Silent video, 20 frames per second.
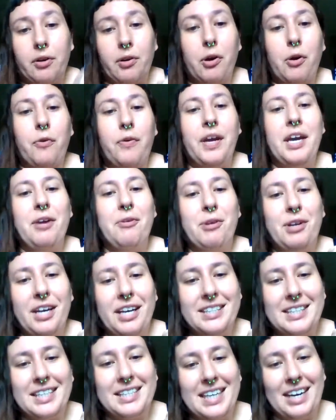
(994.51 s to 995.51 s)
I don't know if he
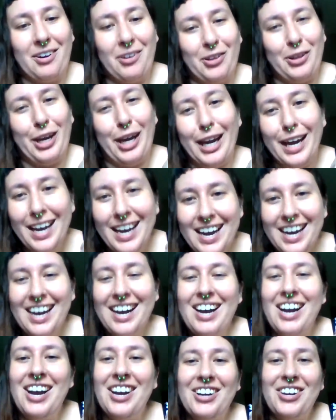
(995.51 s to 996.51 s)
would necessarily
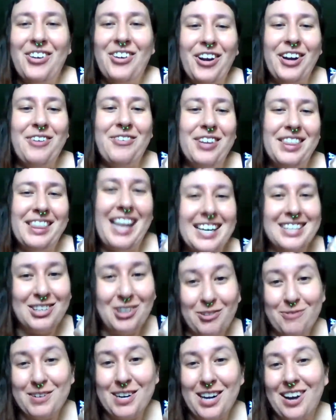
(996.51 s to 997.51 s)
uh, agree with
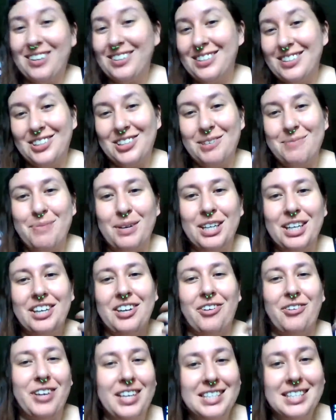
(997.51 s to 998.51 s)
that terminology, but,
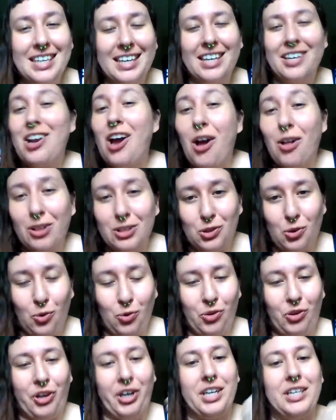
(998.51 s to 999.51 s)
you know, he's like a knowledge
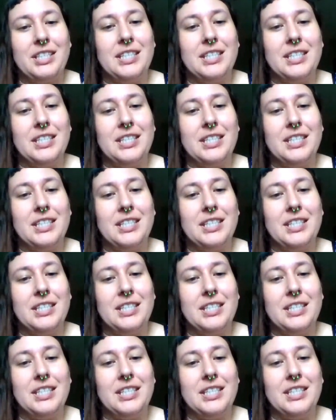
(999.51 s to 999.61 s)
holder.